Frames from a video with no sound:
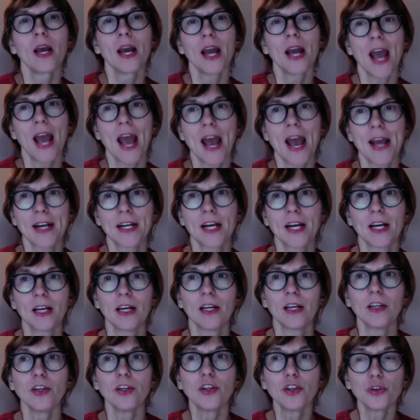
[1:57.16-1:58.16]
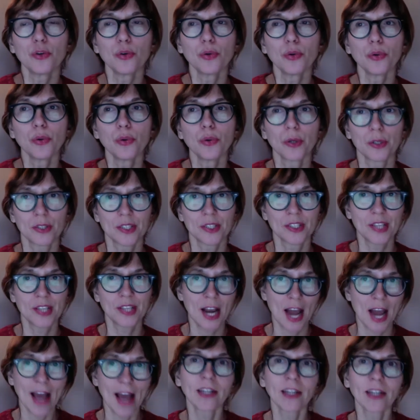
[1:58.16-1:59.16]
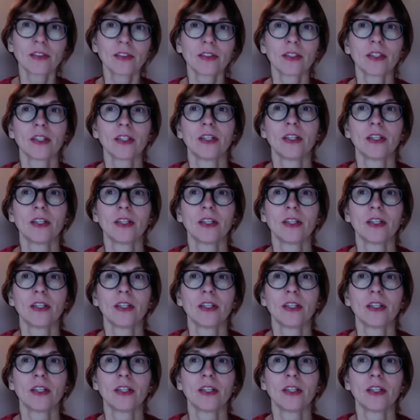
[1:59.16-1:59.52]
And you select,